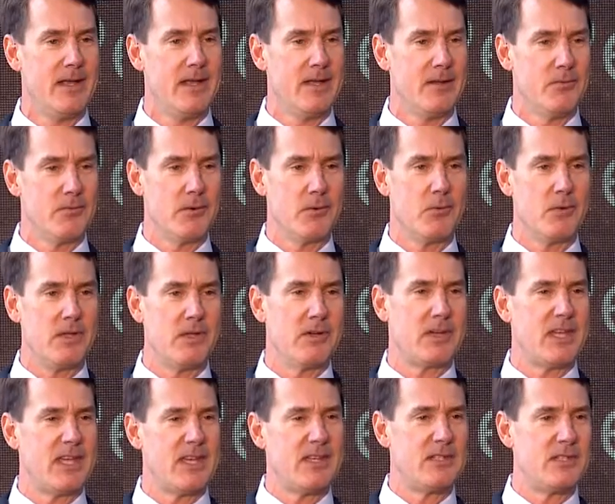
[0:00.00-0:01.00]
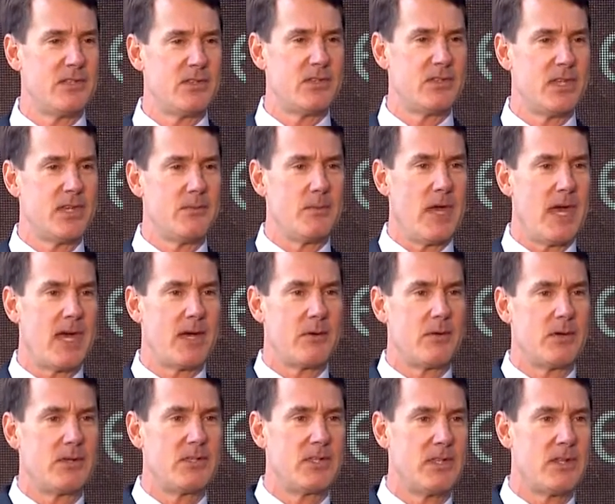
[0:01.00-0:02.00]
where when you're kids, you sit
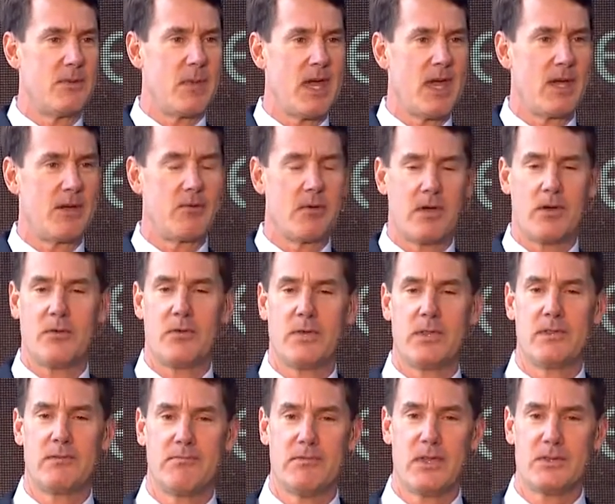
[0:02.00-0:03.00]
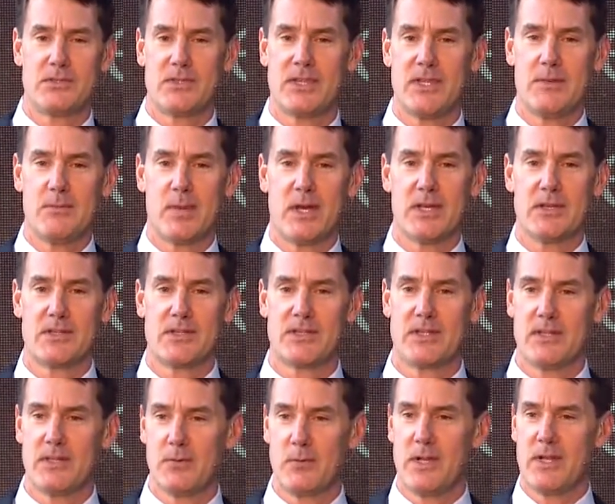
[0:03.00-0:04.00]
backwards in the back row with no seat belts and
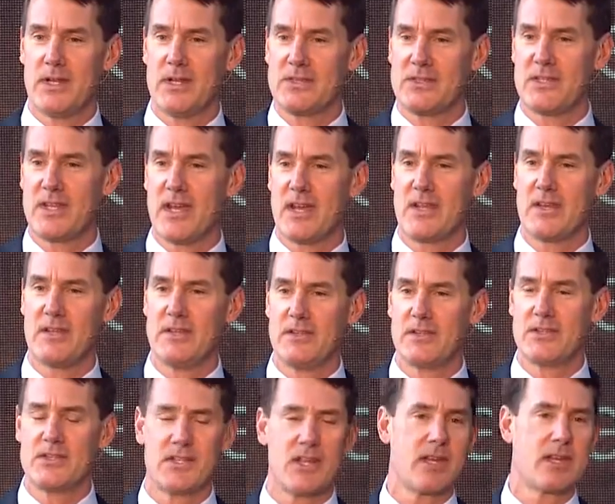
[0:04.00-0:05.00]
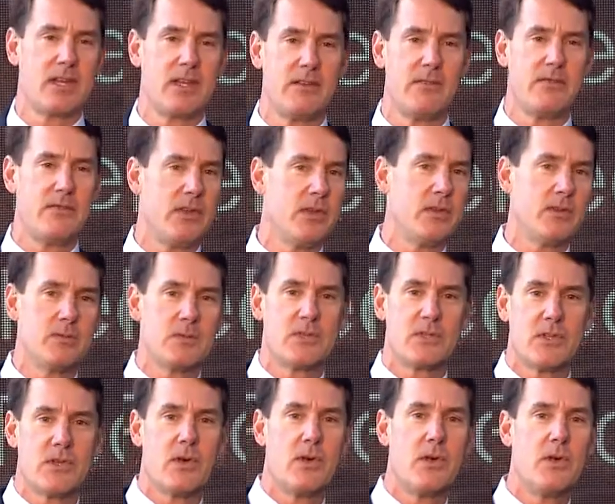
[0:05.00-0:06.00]
the windows down, and you're sucking fumes
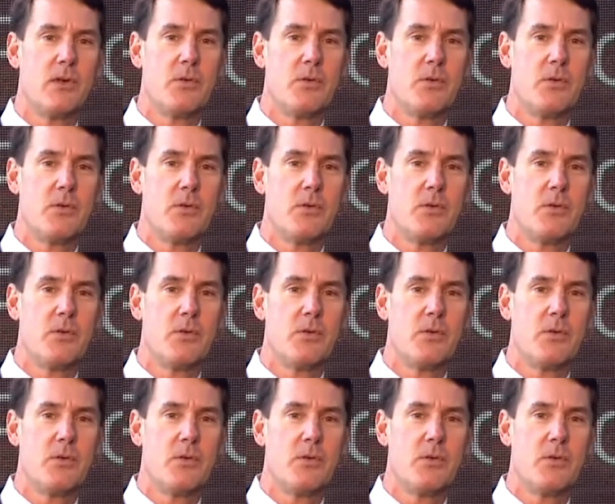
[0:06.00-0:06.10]
the whole